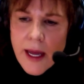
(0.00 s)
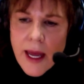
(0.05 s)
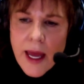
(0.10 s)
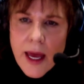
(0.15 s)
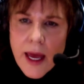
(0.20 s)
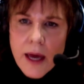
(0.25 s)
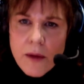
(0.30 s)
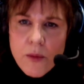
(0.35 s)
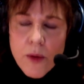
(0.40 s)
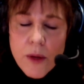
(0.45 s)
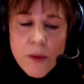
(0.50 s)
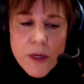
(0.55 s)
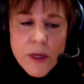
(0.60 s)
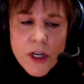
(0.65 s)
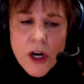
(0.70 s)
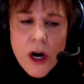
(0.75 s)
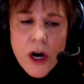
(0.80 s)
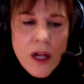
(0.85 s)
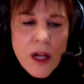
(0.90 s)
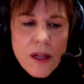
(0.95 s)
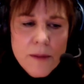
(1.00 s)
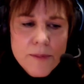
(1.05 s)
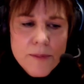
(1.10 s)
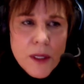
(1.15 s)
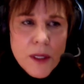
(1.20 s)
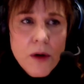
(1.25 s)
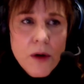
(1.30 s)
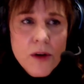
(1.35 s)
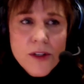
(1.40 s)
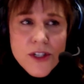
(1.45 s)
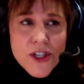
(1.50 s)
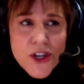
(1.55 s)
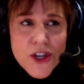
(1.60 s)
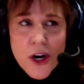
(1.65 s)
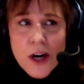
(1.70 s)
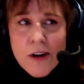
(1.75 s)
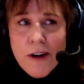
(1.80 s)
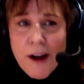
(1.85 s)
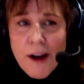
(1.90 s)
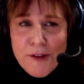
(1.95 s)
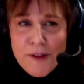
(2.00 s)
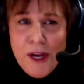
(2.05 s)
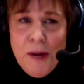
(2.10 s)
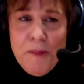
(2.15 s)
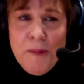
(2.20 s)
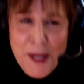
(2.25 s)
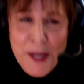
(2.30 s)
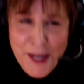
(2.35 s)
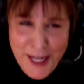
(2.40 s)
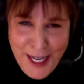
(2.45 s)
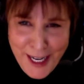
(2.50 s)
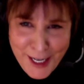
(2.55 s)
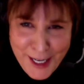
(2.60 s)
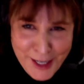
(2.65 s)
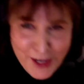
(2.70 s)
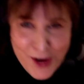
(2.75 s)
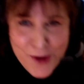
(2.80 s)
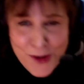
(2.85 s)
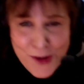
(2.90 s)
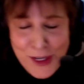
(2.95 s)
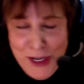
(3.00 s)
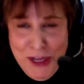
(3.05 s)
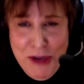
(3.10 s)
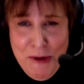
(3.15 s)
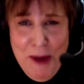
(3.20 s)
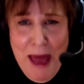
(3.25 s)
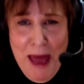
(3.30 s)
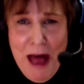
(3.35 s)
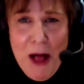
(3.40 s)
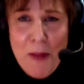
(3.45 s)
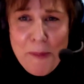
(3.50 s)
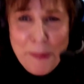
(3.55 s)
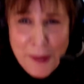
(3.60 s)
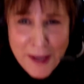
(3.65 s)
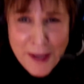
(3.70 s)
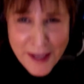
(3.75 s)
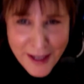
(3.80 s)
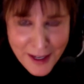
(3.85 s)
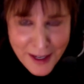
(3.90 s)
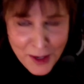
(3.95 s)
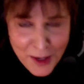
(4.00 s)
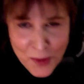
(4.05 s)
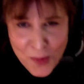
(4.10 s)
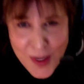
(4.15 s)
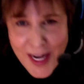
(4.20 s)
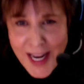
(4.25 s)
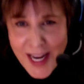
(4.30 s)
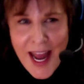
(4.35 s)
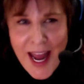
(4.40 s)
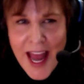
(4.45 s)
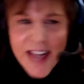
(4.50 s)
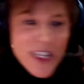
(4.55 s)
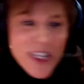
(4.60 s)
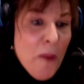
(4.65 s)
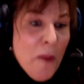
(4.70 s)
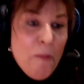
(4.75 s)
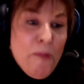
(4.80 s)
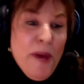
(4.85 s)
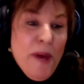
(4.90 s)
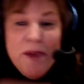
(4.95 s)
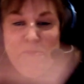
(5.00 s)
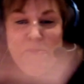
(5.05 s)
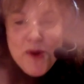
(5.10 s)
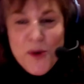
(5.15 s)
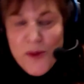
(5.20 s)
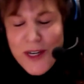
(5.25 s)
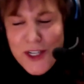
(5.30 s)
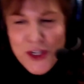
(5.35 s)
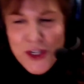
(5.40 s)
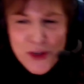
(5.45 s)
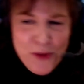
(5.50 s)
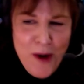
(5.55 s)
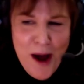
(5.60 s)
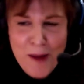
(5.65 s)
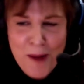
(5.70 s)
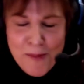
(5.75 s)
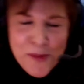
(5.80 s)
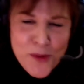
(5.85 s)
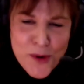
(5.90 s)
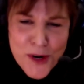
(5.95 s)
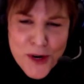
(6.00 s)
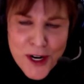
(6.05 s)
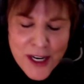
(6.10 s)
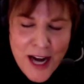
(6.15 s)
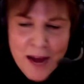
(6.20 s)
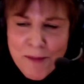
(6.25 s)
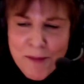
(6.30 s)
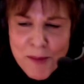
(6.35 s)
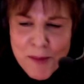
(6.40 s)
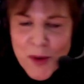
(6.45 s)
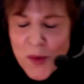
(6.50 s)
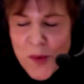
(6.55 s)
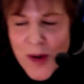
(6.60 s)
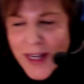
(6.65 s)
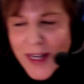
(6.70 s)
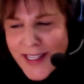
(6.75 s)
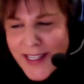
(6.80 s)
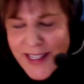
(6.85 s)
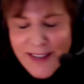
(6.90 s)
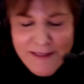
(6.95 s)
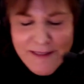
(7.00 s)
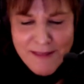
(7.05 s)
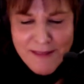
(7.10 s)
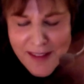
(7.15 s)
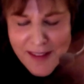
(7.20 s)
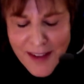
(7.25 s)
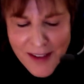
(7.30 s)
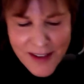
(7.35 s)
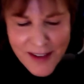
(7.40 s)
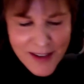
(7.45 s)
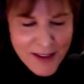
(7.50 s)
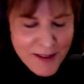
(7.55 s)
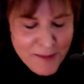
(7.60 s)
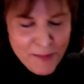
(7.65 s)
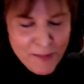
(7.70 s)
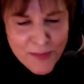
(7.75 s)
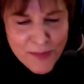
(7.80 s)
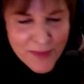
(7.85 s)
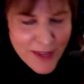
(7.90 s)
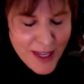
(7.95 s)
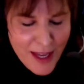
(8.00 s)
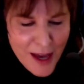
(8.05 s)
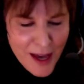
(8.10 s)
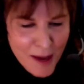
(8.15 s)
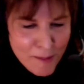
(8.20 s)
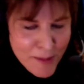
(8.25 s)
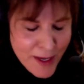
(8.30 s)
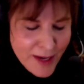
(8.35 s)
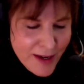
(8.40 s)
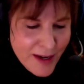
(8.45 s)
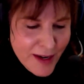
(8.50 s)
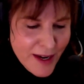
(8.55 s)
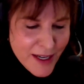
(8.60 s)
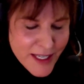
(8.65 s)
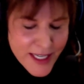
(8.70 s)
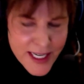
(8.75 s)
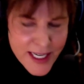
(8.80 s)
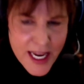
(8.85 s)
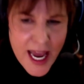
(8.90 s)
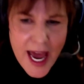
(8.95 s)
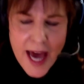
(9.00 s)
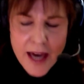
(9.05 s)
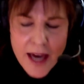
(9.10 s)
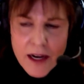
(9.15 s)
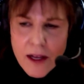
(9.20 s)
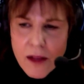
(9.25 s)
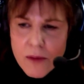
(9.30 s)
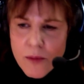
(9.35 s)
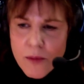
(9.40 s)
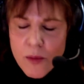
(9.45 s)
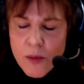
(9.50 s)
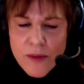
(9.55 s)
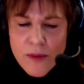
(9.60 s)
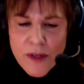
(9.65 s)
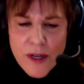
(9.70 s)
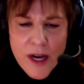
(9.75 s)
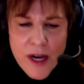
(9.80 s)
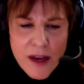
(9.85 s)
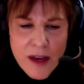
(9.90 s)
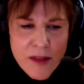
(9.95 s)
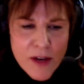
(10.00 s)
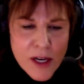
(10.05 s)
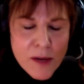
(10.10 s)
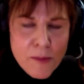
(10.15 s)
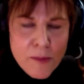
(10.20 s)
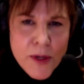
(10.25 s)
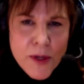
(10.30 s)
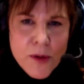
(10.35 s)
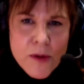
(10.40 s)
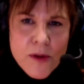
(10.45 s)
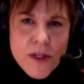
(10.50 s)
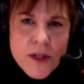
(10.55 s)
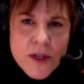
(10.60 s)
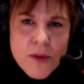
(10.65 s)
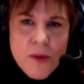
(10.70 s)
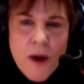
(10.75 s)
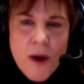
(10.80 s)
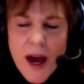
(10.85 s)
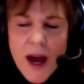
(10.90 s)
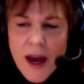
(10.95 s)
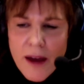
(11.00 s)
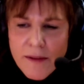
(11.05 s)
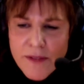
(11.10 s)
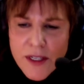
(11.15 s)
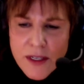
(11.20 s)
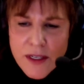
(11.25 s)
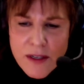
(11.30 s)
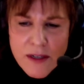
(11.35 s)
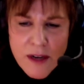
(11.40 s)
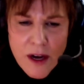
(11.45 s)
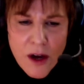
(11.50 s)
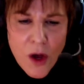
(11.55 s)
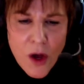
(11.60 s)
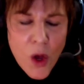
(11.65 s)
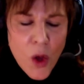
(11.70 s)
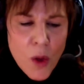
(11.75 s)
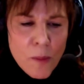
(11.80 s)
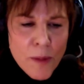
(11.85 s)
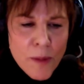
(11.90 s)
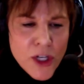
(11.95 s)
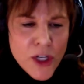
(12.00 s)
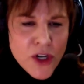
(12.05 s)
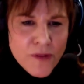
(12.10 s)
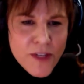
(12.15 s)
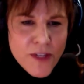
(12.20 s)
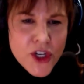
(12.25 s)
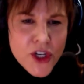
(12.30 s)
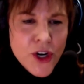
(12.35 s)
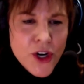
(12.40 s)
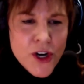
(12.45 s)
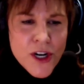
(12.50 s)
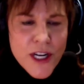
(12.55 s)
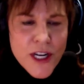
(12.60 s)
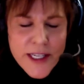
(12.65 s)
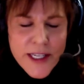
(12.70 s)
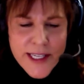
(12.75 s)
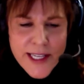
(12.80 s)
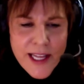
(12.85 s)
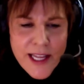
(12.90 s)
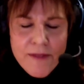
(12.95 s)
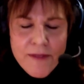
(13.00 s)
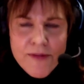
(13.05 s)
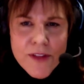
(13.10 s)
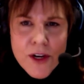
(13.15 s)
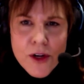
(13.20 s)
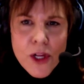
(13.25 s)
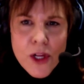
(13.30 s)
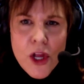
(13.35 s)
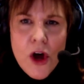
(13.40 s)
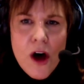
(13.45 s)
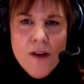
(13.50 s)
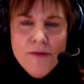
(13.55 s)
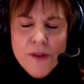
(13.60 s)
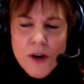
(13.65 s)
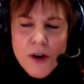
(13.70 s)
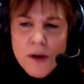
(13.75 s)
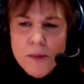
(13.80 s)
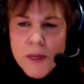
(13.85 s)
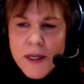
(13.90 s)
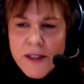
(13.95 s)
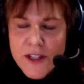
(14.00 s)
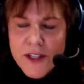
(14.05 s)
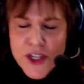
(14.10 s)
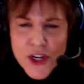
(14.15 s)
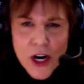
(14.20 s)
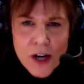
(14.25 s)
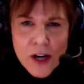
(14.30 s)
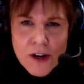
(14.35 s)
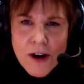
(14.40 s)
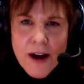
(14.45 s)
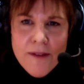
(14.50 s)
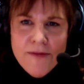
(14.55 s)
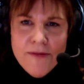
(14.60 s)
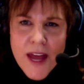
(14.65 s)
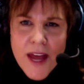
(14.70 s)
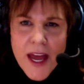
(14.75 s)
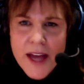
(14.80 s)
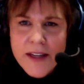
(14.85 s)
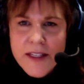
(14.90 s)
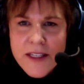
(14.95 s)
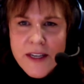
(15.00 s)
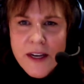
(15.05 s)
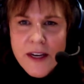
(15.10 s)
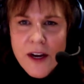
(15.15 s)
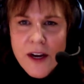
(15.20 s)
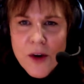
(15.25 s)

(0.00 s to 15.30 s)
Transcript: and we would call up the local StarCraft community and go, can you help? We need help. People would drop work. I remember once up in Seattle, none of the computers arrived, and a whole bunch of attorneys left their law firm, StarCraft fans,